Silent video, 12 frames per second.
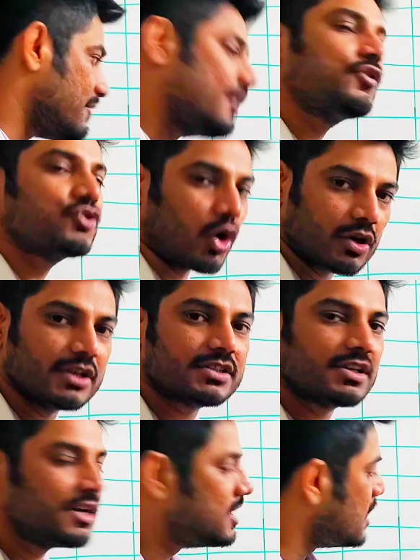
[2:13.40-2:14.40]
we have to
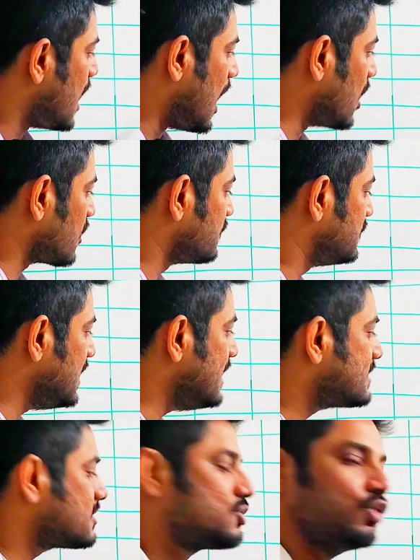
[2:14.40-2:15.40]
shortlist out of
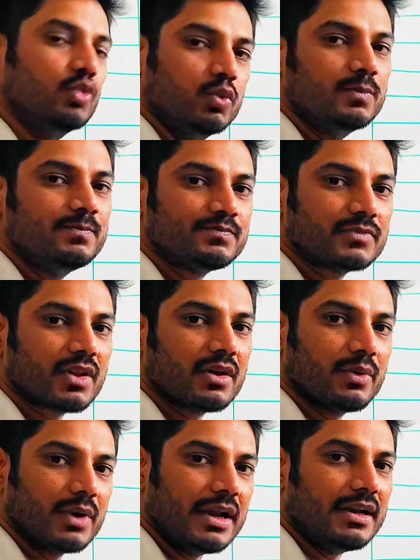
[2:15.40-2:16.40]
these 2.
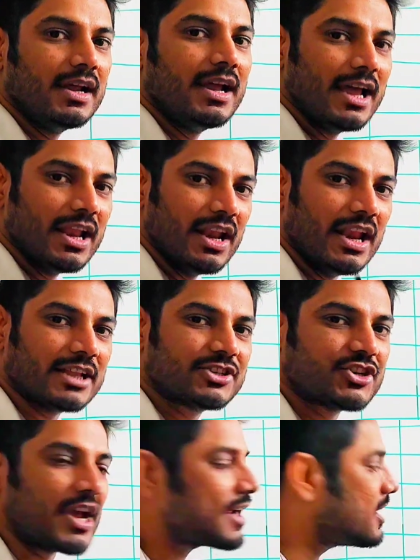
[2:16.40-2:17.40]
Right? Let's
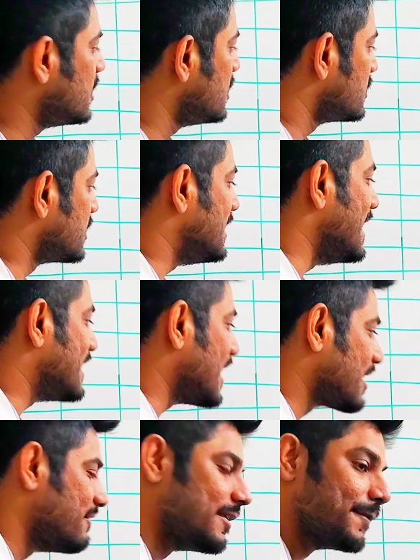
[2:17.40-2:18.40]
check the data
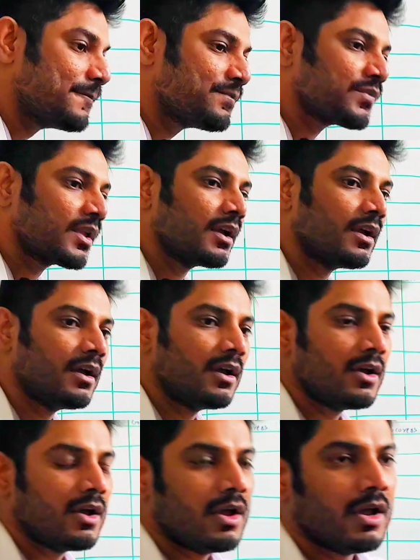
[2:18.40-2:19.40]
given.
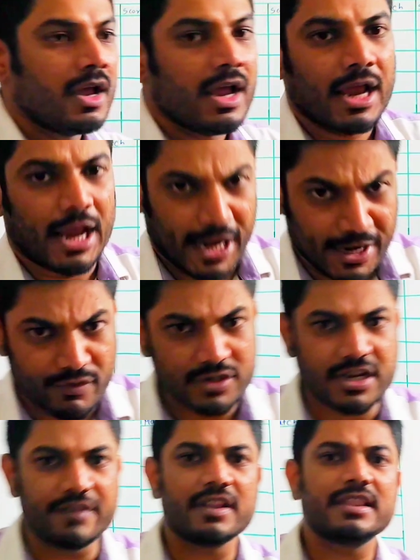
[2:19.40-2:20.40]
It was
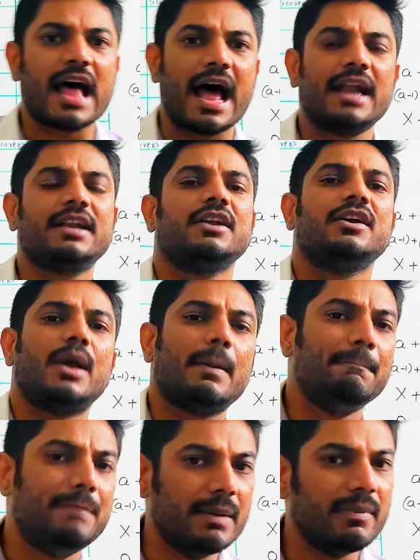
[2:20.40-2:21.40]
given that
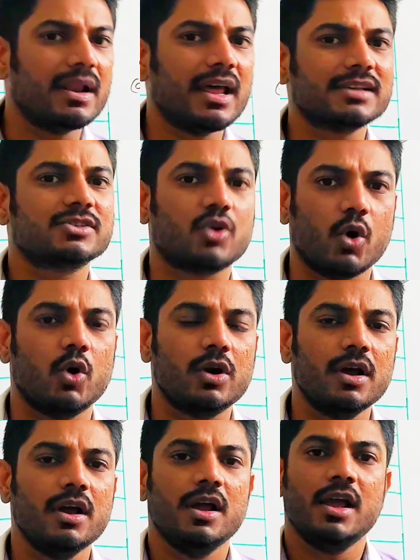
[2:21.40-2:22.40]
Bimal has
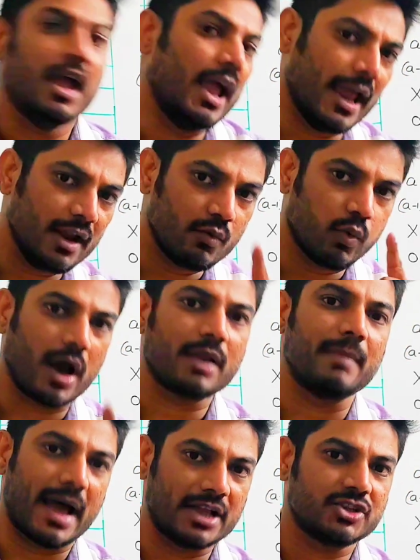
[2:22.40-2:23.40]
scored in 1
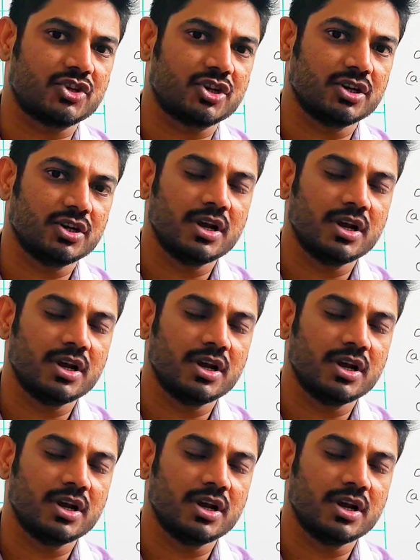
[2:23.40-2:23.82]
match